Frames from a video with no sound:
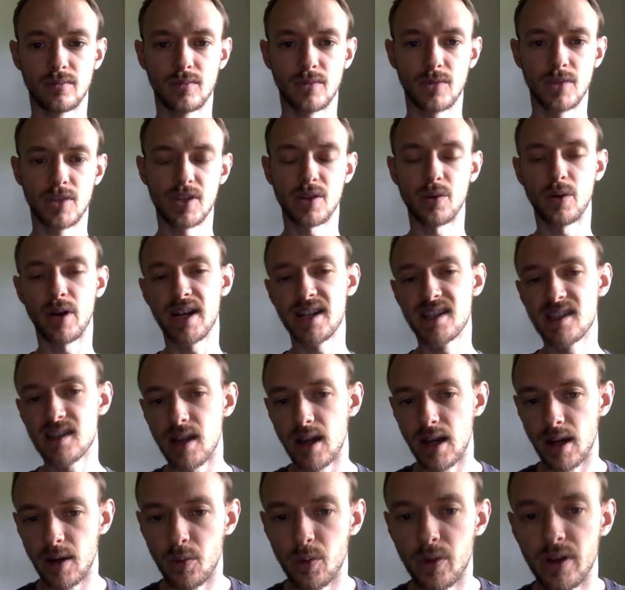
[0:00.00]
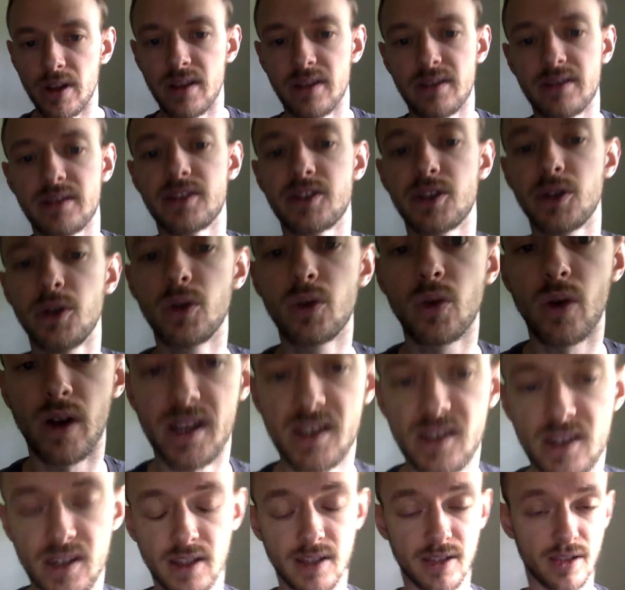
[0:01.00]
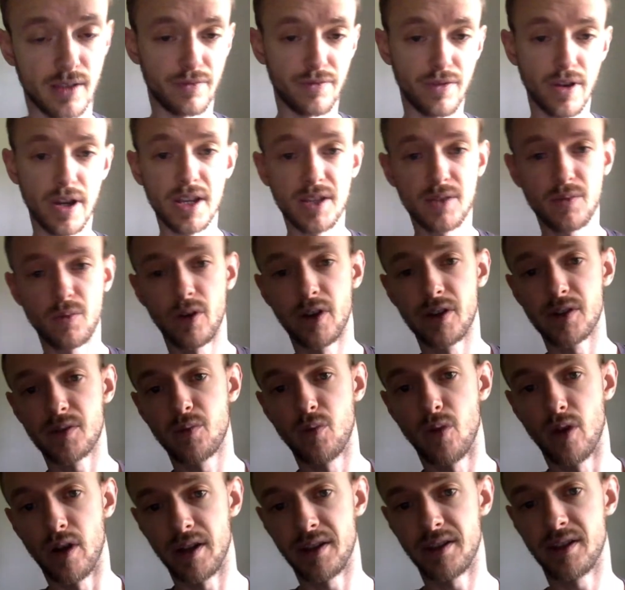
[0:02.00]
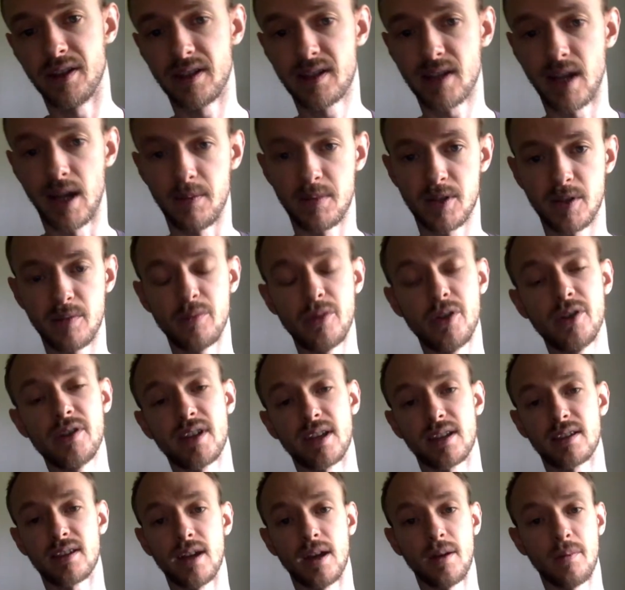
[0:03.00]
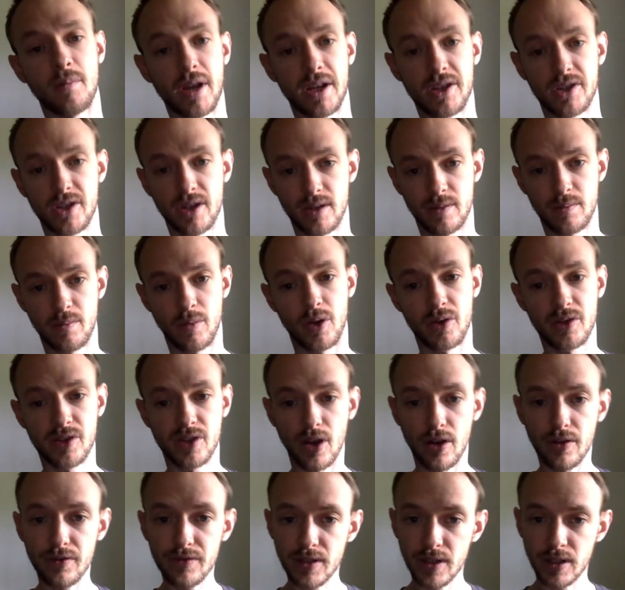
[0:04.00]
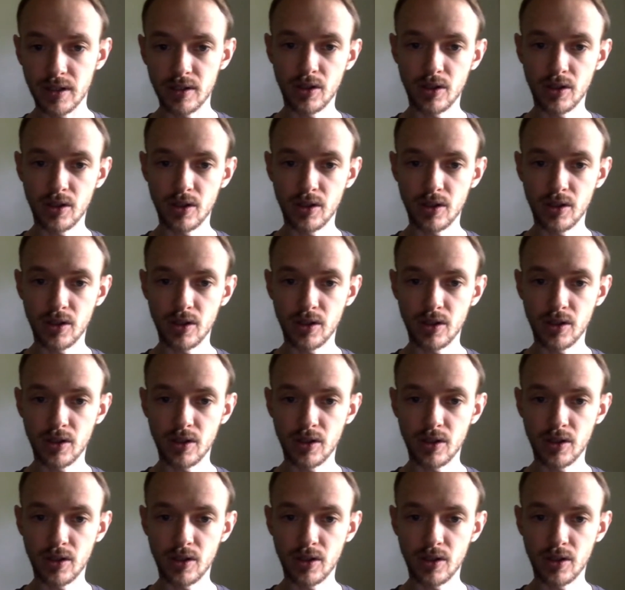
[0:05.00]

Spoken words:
So I started with 2 questions. The first was, what are the types of music that are mentioned most often?